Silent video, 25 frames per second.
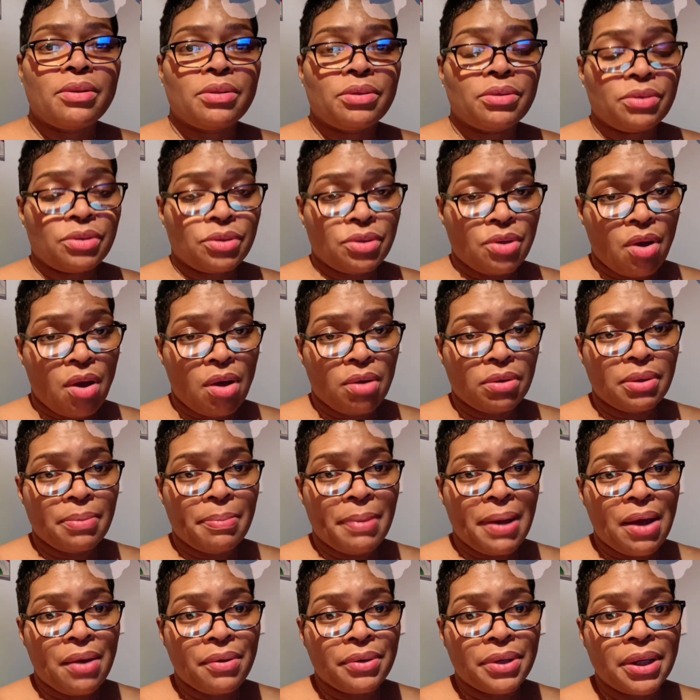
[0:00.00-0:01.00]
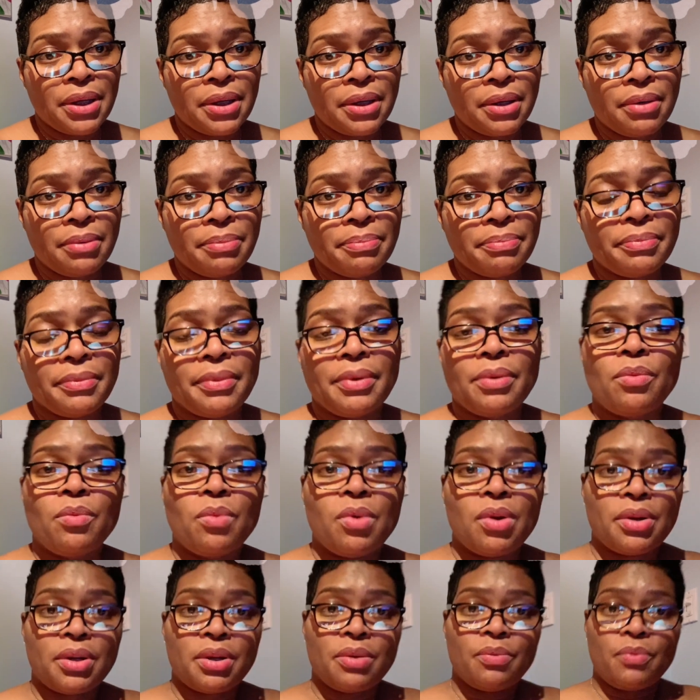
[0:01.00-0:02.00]
talked about him
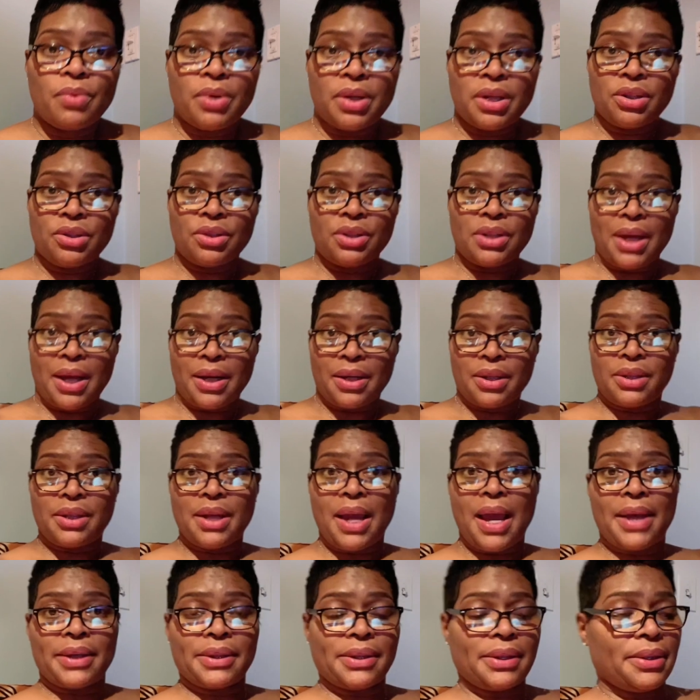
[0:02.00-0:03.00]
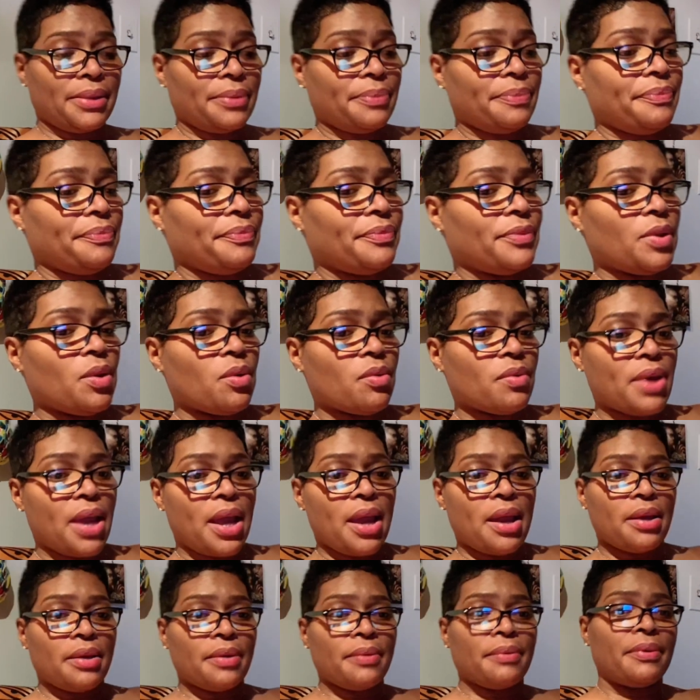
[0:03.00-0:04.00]
working with Janet Jackson, okay,